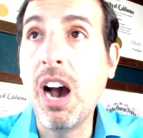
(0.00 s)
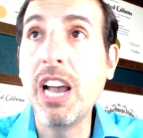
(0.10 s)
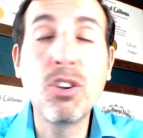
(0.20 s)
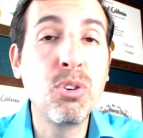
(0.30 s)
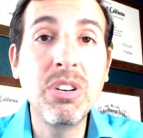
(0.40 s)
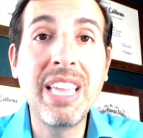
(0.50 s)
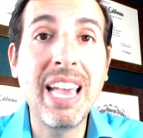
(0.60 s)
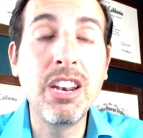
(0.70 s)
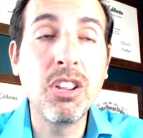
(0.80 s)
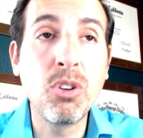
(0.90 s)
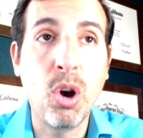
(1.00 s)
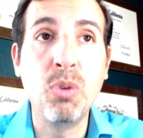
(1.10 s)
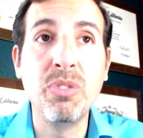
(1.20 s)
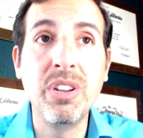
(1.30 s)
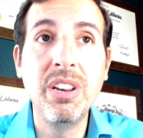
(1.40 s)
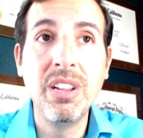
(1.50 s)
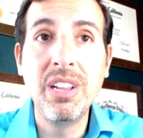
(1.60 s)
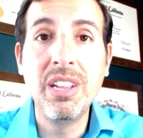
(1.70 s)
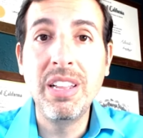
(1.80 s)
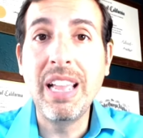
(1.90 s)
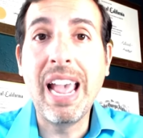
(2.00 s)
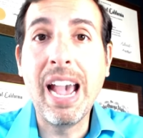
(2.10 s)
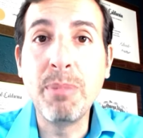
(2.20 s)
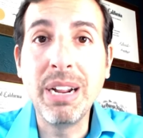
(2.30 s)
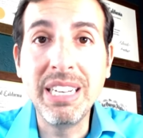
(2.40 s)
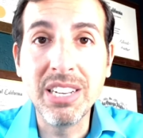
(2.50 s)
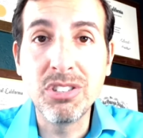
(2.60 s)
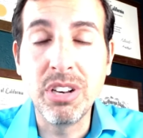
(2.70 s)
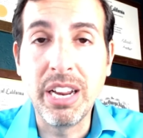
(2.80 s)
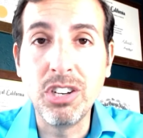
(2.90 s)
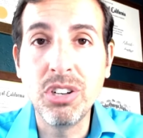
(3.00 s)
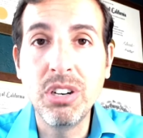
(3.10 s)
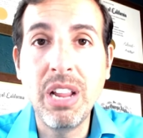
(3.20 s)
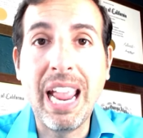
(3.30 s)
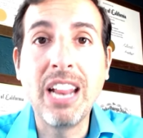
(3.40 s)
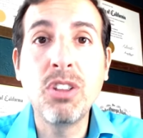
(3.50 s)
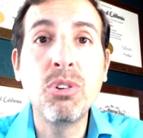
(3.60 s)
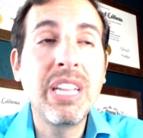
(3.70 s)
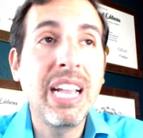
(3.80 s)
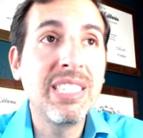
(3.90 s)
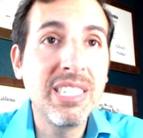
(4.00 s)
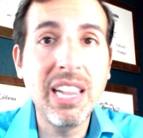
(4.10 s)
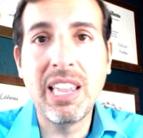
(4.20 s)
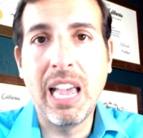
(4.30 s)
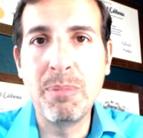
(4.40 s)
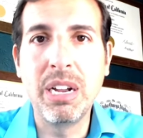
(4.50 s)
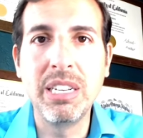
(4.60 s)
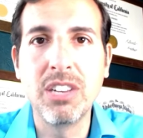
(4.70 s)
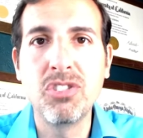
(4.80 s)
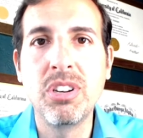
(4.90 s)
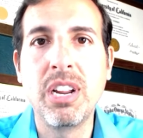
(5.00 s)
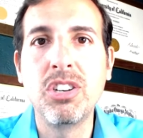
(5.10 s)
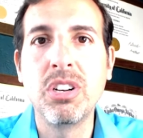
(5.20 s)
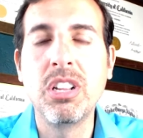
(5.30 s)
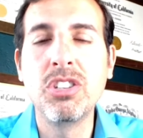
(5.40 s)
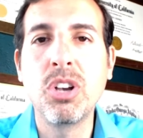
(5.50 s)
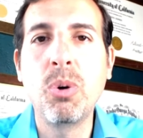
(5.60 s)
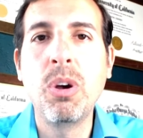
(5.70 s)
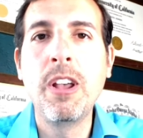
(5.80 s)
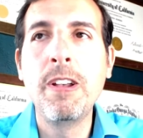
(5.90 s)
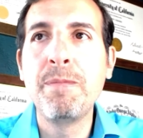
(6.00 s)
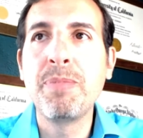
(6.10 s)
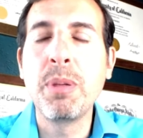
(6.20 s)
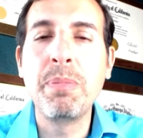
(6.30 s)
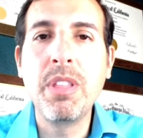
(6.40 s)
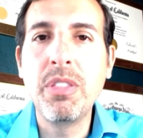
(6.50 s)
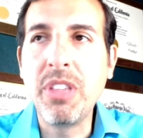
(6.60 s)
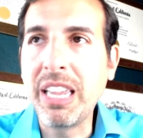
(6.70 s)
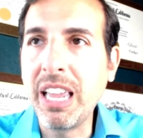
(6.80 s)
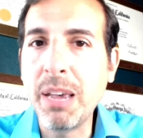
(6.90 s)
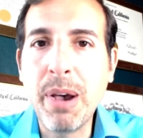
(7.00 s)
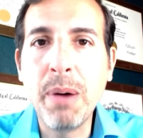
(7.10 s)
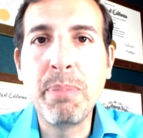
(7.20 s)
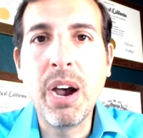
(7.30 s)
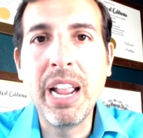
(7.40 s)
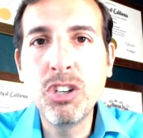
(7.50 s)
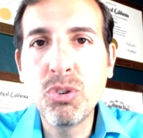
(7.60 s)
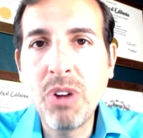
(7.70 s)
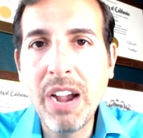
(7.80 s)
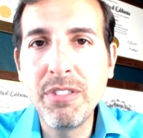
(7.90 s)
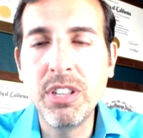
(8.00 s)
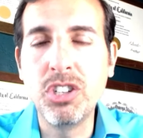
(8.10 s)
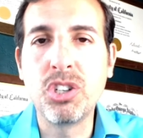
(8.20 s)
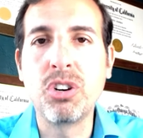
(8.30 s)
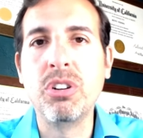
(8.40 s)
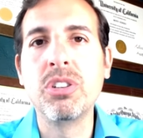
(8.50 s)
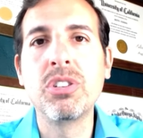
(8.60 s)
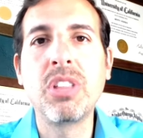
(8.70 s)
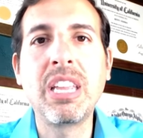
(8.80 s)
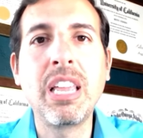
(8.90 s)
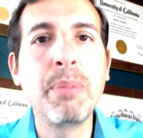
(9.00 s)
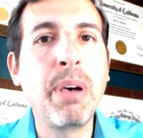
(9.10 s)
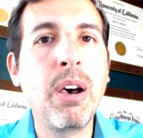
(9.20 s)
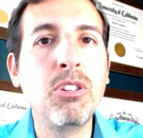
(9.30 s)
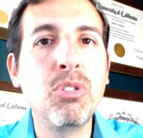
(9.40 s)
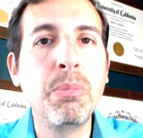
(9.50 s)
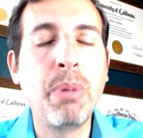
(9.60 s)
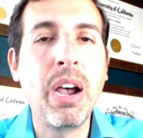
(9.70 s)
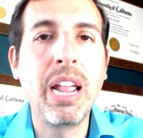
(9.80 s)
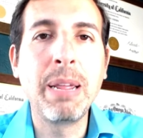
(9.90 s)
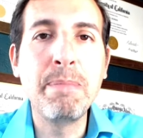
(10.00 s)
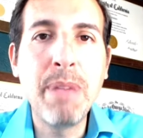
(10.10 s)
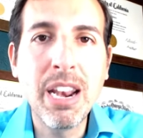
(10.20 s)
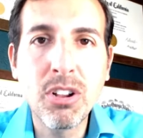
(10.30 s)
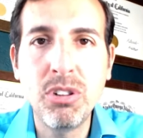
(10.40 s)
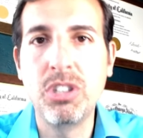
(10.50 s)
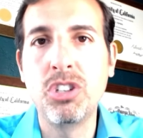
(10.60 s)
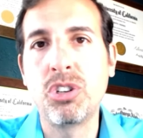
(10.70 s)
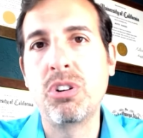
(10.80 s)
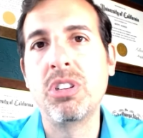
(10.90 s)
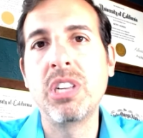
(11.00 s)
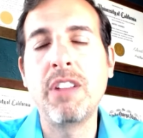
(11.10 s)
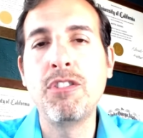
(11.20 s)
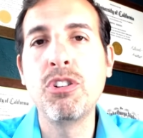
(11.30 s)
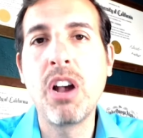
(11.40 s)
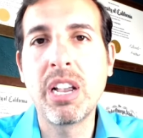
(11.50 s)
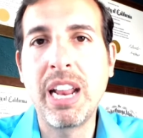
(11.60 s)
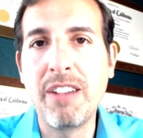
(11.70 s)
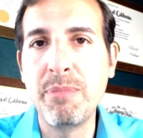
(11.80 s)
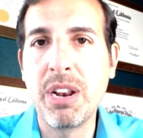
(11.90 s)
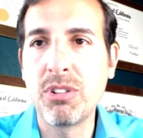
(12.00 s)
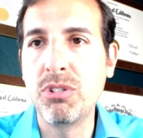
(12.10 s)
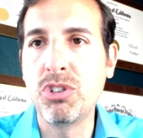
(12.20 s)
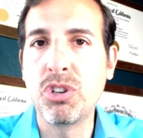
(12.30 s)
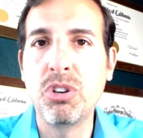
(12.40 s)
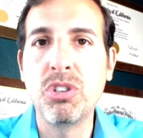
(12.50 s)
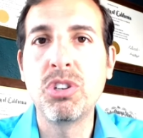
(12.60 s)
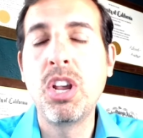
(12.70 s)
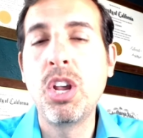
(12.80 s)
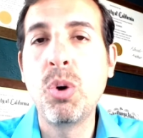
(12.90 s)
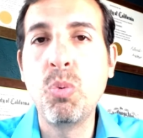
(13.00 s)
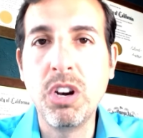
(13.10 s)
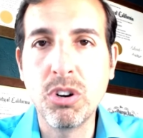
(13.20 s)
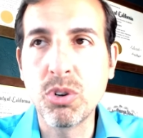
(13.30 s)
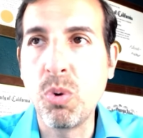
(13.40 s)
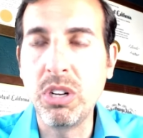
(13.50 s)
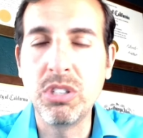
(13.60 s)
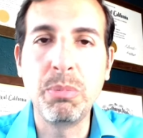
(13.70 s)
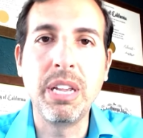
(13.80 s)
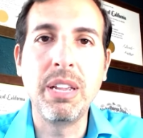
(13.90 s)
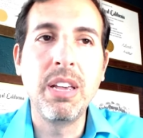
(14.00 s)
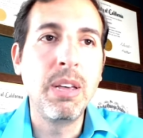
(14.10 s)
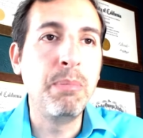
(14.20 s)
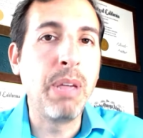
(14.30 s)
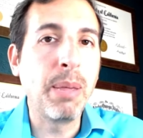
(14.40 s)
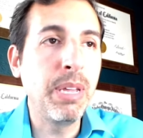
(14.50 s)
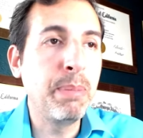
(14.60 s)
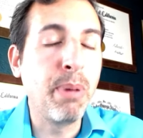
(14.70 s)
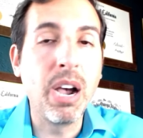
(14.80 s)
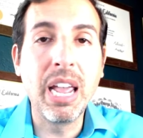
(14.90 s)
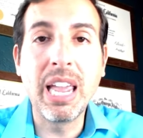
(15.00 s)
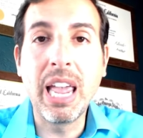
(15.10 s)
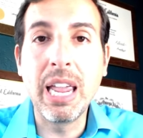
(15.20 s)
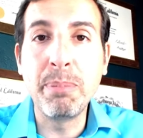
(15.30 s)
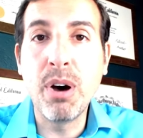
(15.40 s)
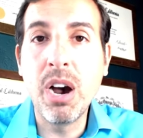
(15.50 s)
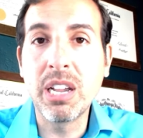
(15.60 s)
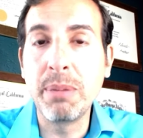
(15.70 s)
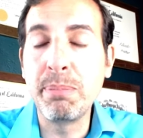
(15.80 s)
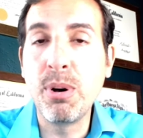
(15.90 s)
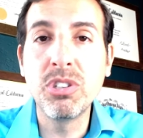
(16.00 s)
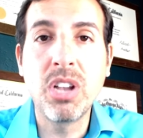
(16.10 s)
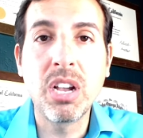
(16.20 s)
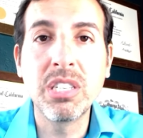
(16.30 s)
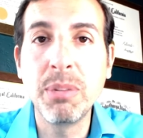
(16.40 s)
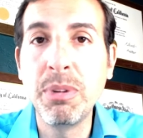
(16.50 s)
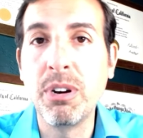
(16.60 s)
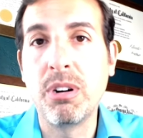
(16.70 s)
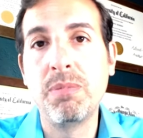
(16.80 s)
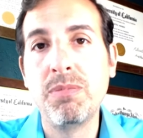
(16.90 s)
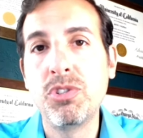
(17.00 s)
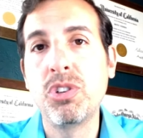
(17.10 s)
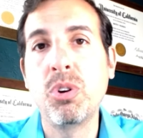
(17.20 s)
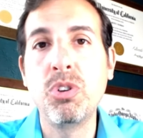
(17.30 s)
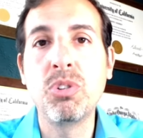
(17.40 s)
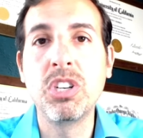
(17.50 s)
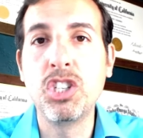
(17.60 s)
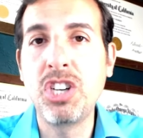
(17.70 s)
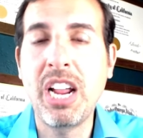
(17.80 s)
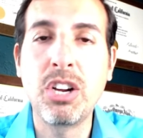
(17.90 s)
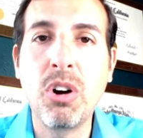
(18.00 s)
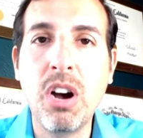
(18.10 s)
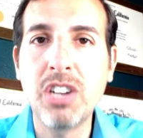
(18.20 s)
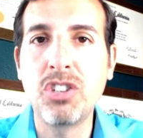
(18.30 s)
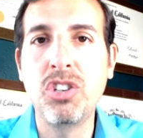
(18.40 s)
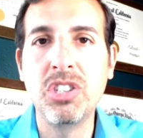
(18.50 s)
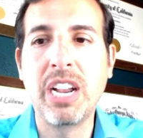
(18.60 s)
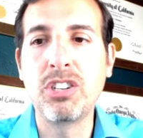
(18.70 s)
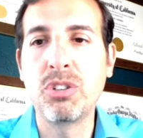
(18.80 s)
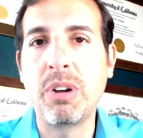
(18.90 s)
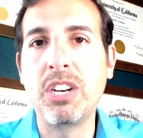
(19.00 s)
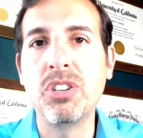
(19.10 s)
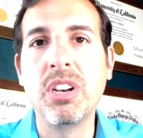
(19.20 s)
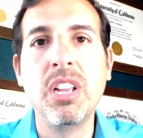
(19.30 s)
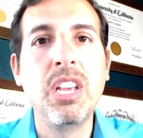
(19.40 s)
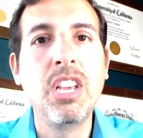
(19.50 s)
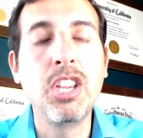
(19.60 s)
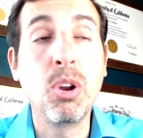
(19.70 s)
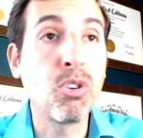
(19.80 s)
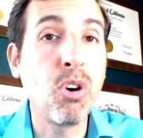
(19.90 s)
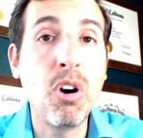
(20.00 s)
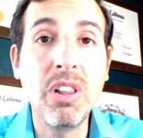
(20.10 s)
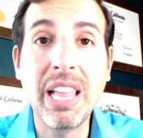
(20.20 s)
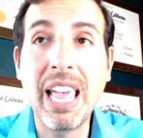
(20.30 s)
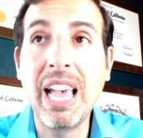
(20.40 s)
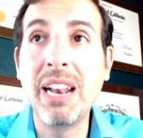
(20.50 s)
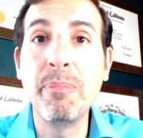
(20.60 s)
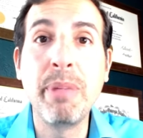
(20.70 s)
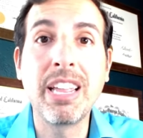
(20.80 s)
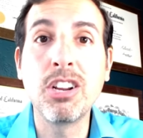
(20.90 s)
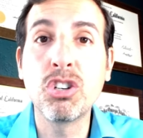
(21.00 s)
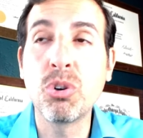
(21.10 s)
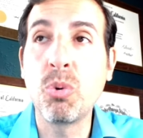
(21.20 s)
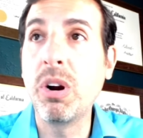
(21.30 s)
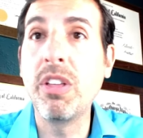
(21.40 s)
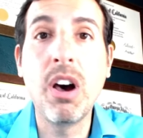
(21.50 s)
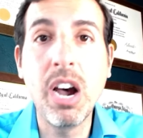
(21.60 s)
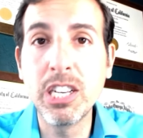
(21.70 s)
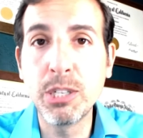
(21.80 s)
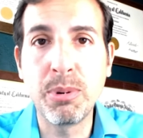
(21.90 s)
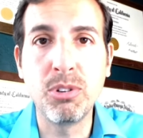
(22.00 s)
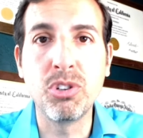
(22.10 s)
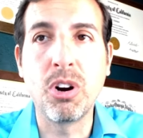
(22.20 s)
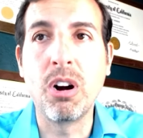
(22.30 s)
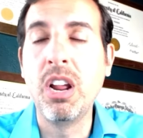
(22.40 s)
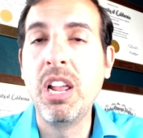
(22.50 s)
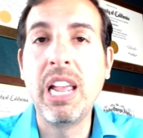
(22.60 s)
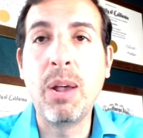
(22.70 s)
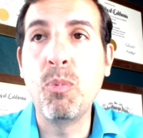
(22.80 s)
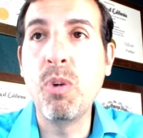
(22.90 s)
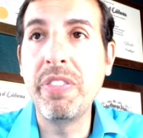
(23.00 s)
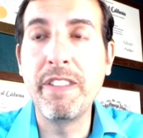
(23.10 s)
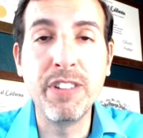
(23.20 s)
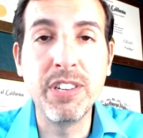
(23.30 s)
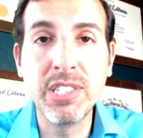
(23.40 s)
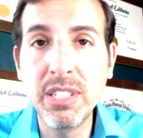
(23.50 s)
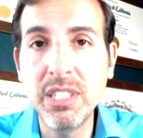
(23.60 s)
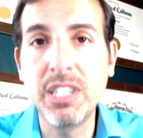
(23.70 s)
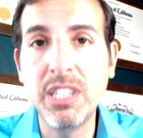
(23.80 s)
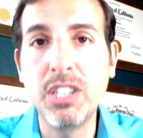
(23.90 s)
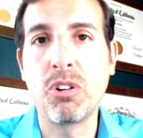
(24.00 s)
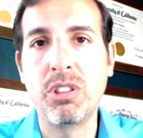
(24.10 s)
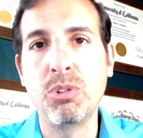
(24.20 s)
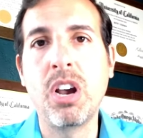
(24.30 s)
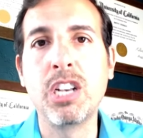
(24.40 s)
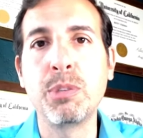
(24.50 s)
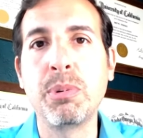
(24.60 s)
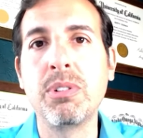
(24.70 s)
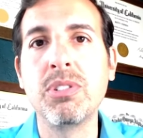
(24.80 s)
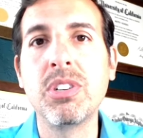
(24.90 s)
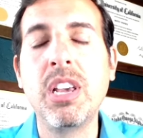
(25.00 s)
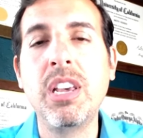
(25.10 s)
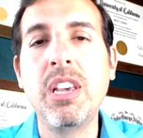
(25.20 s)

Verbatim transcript: I could get COVID at my destination and could get sick at my destination. And so thinking about buying travel insurance, thinking about buying medical insurance if you're not going to have medical insurance where you're going to be, maybe buying a pocket pulse oximeter so you can check your oxygen saturation, you know, calling ahead and making sure where the hospitals are and what the facilities are at those hospitals.